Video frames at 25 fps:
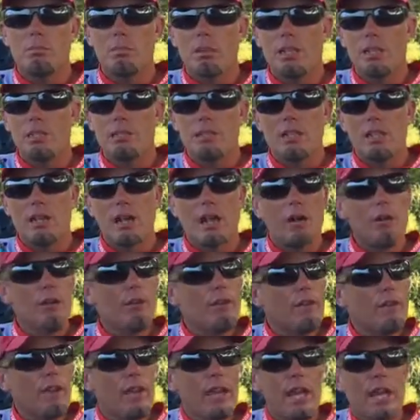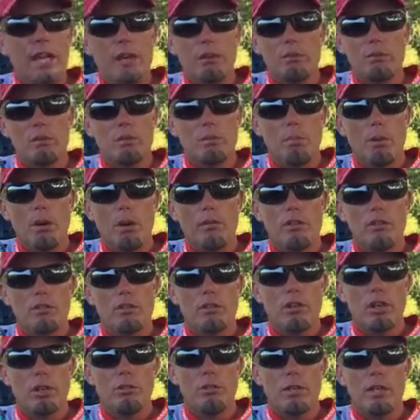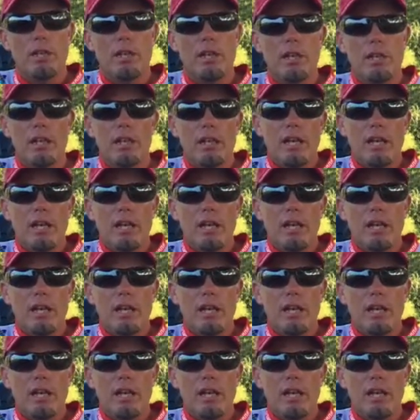But other than that, it was a perfect tournament.